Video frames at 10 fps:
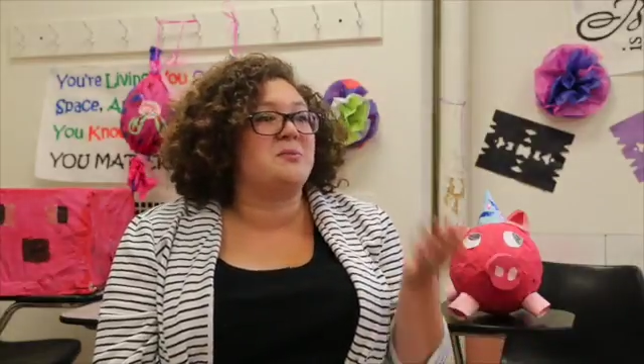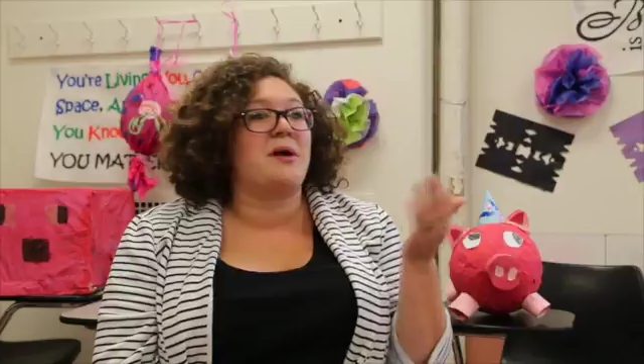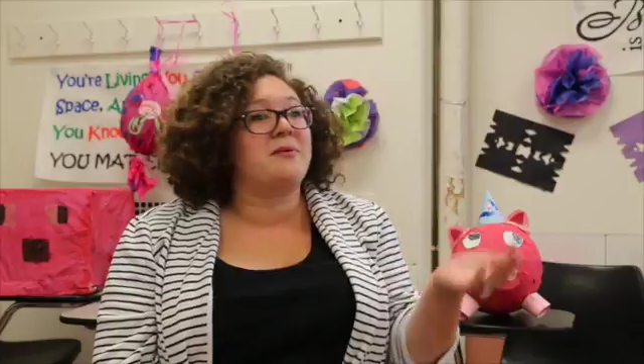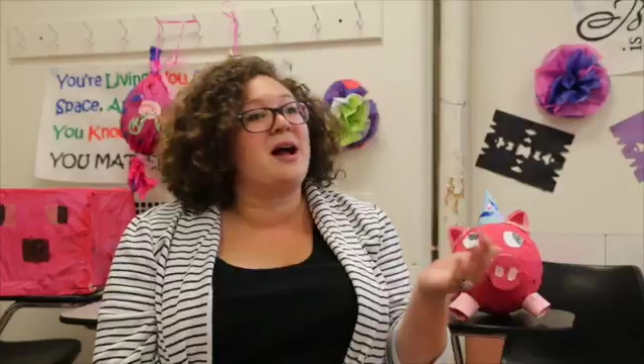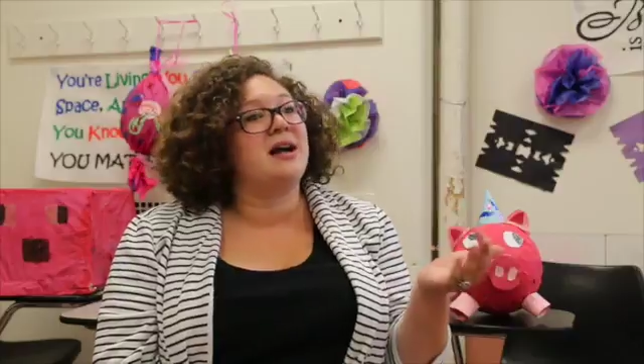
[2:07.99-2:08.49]
Do I
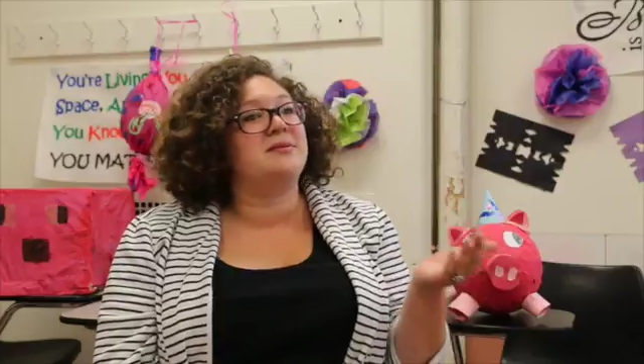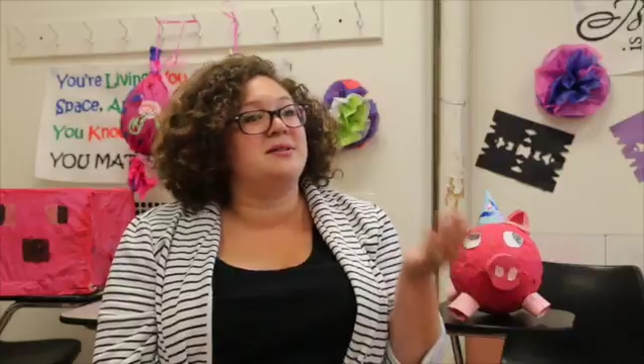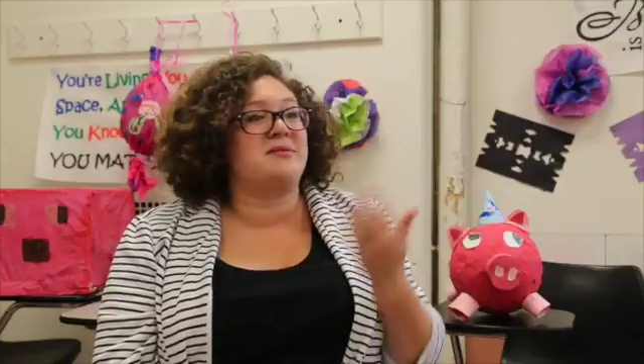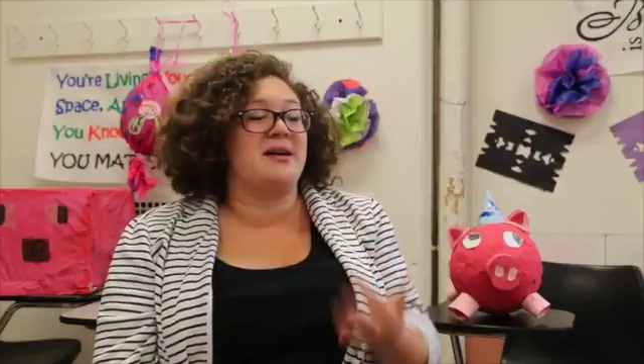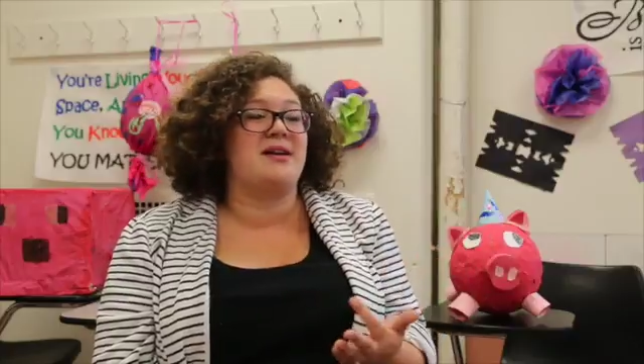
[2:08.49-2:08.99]
react to
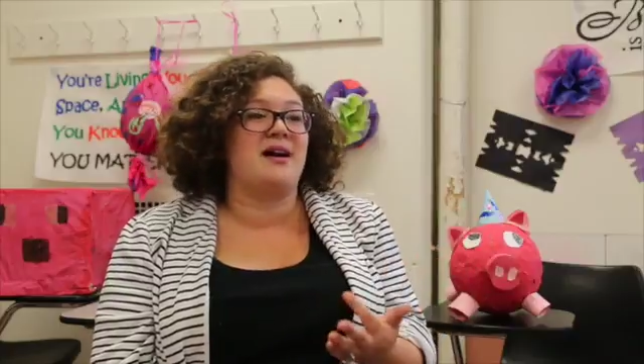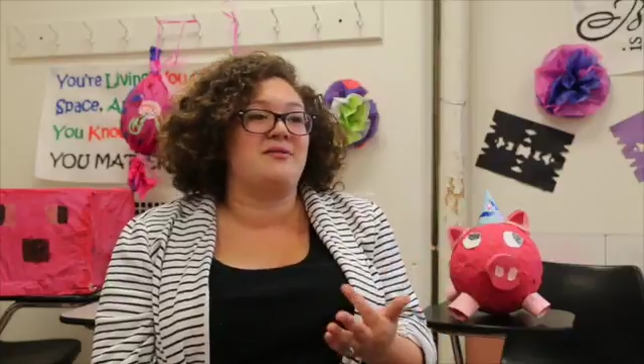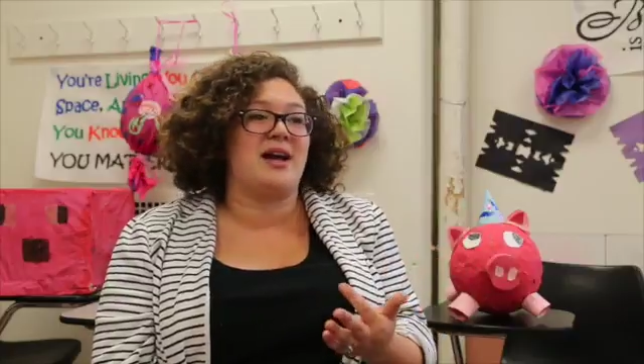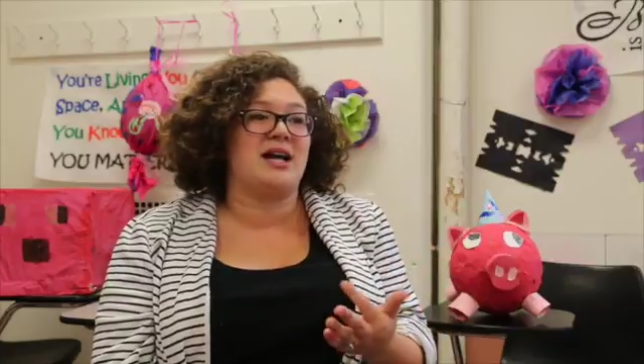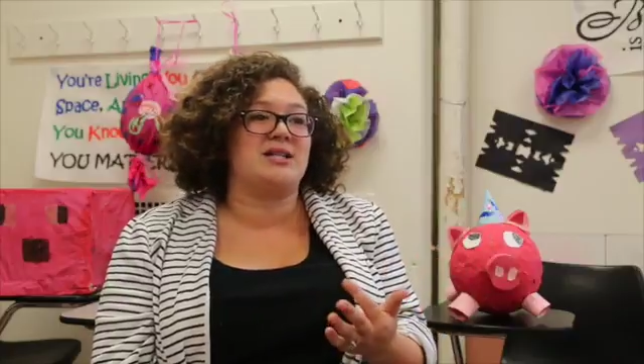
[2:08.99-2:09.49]
it? Do I not
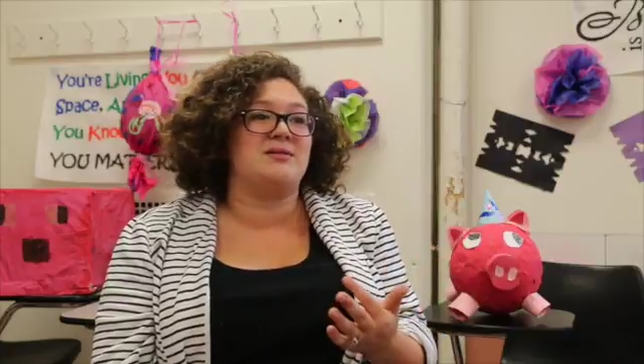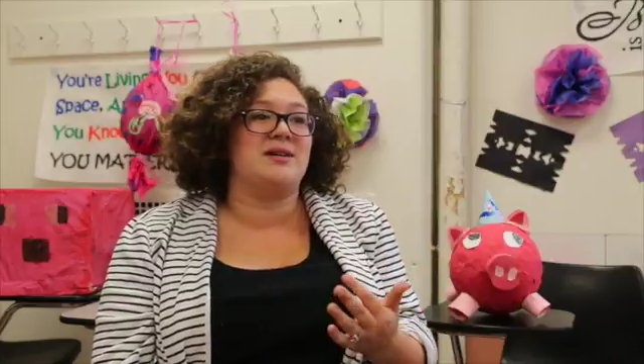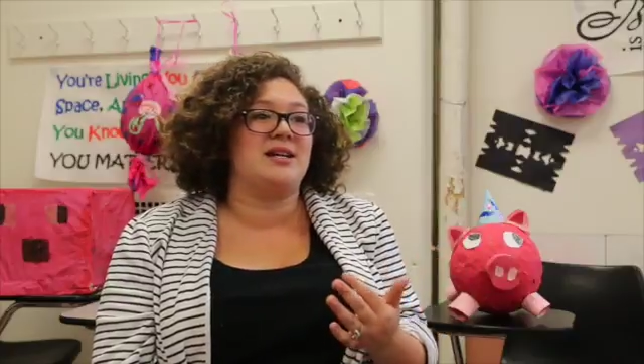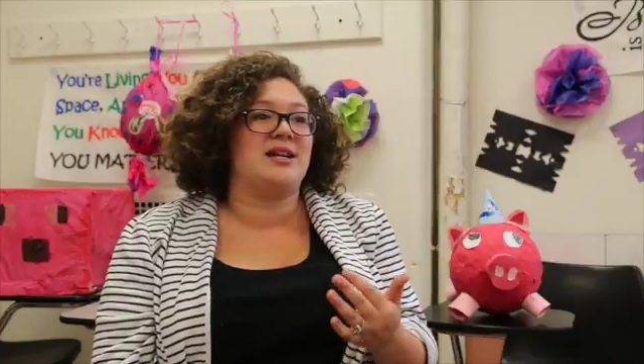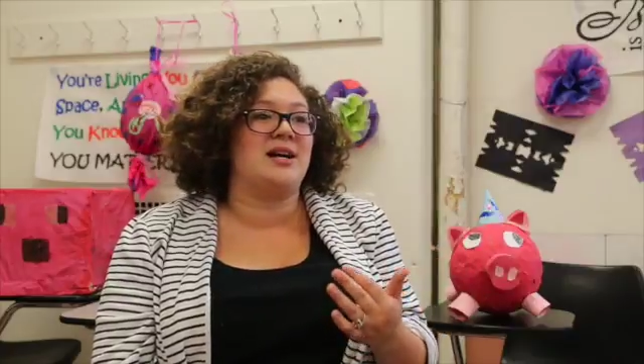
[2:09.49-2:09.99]
react to
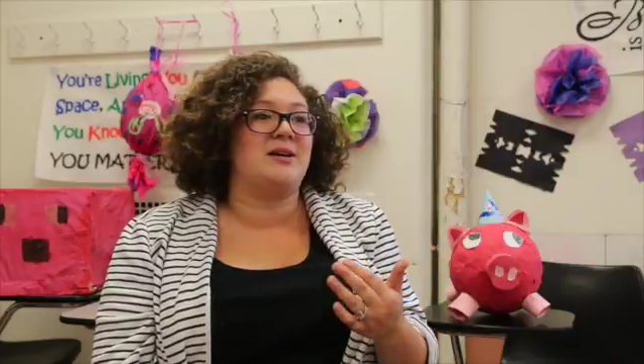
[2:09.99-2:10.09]
it?